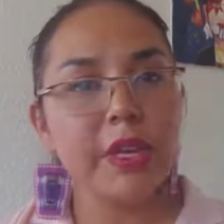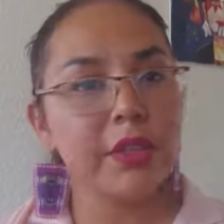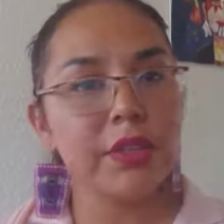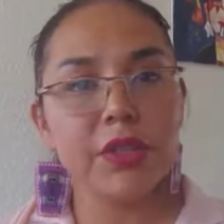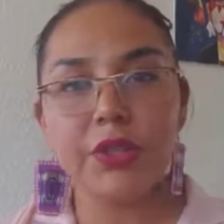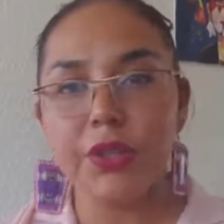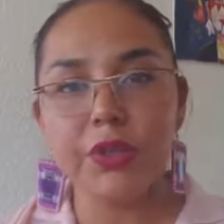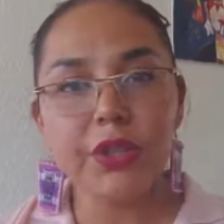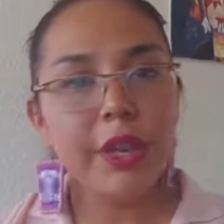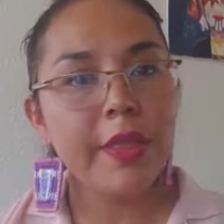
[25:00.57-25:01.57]

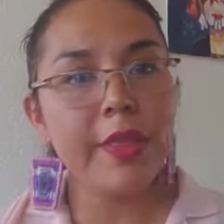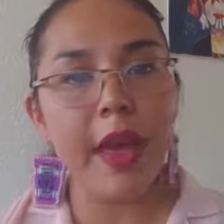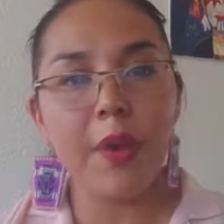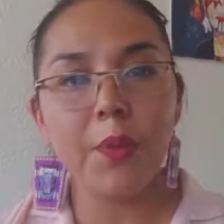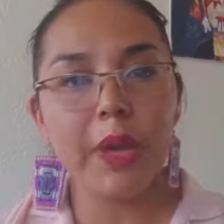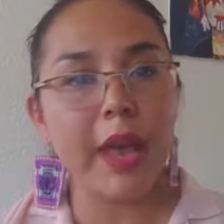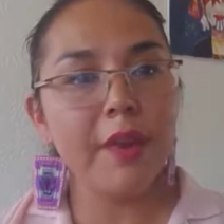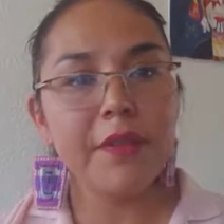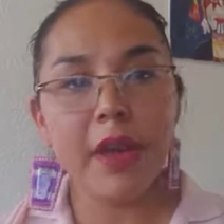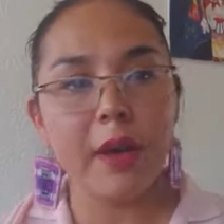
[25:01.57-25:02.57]
institution that we
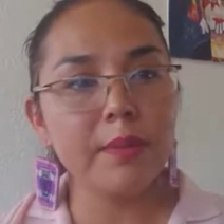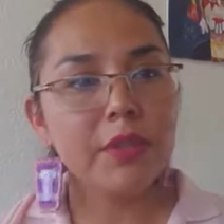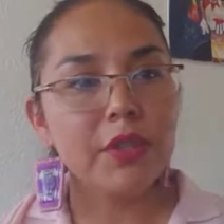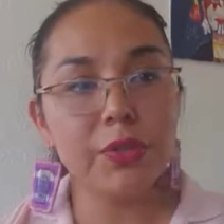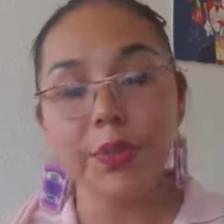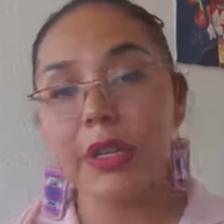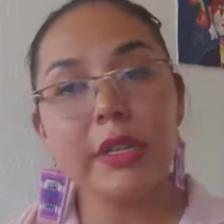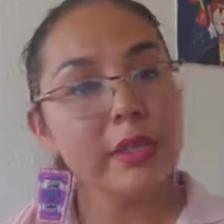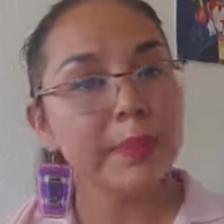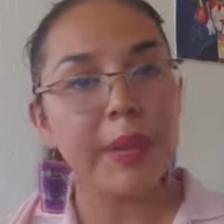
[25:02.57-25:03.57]
have come to
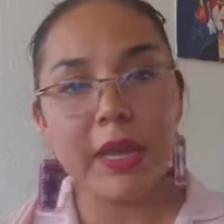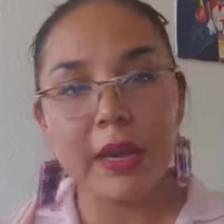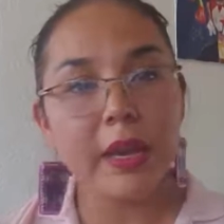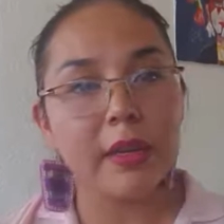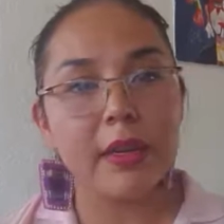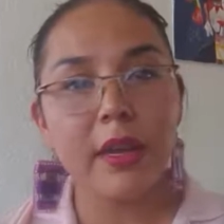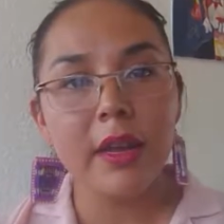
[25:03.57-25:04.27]
participate in,